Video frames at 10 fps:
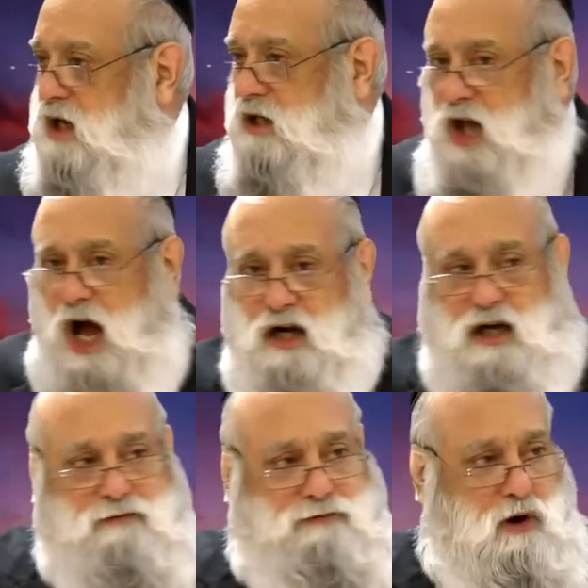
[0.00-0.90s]
with a
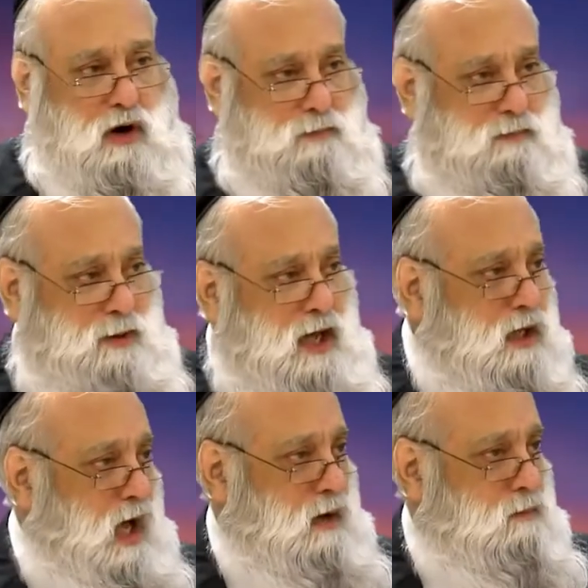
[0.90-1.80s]
donkey for,
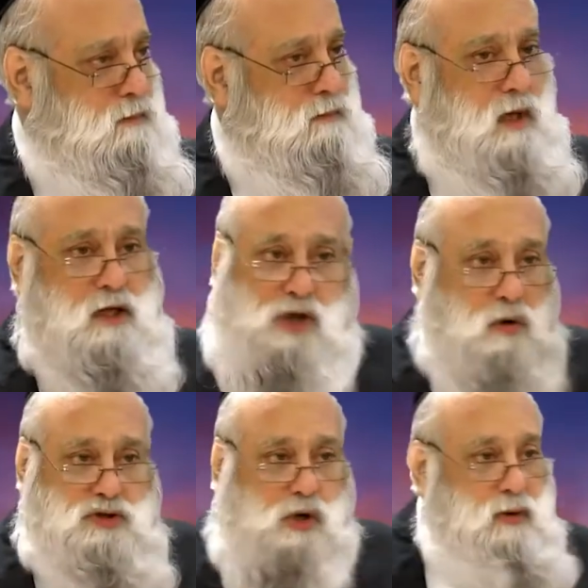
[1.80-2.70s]
Bilam?
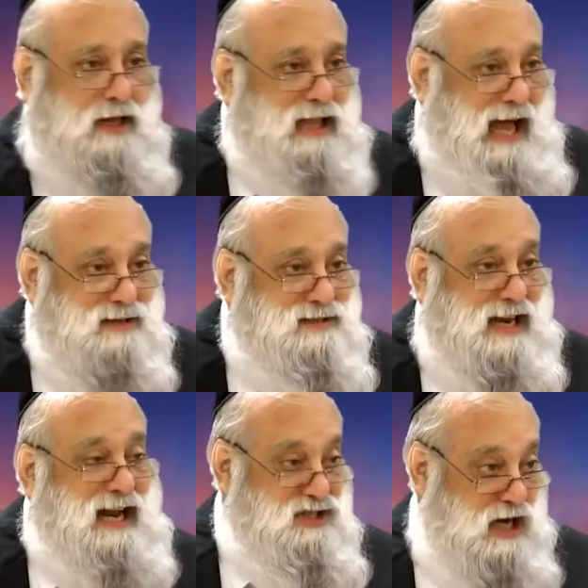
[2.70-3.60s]
Don't you realize
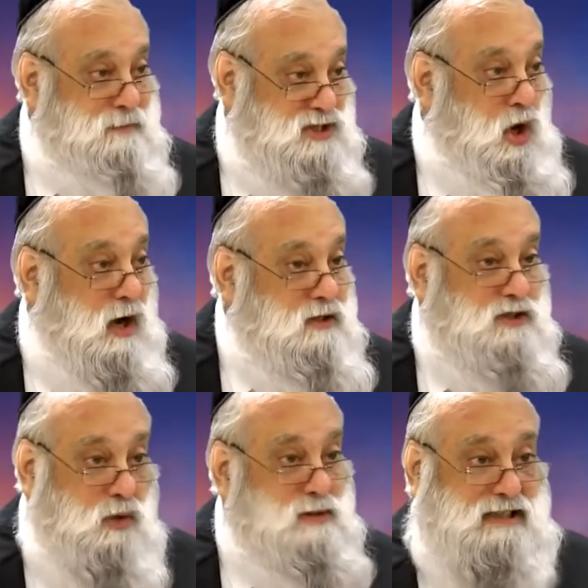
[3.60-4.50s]
that Hashem is talking
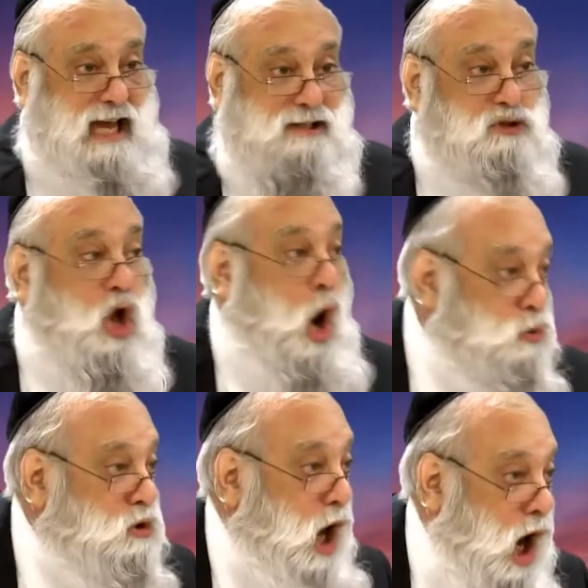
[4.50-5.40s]
to you and saying,
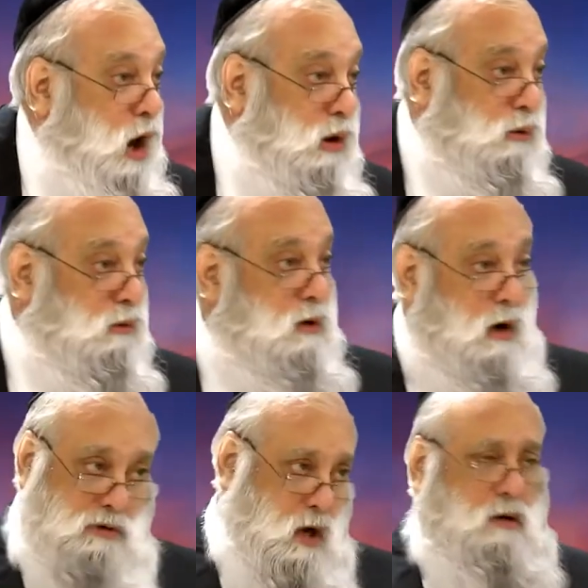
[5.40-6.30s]
don't go?
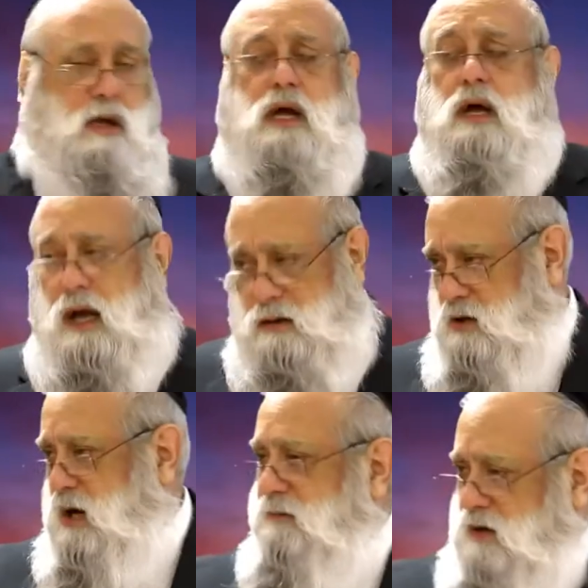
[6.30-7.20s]
Oh, no.
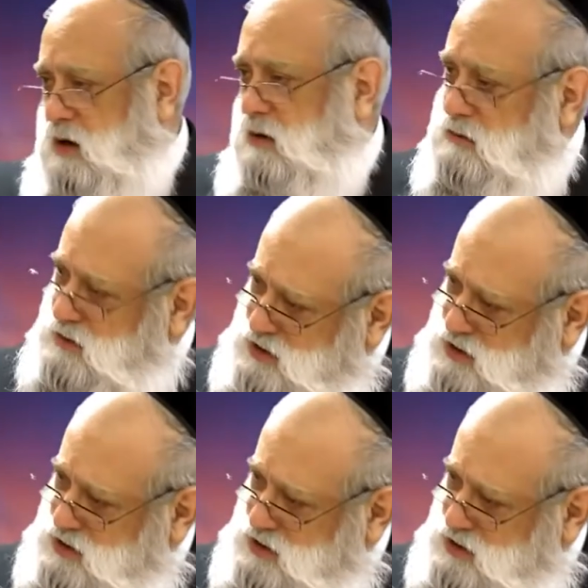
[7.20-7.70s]
You're having a whole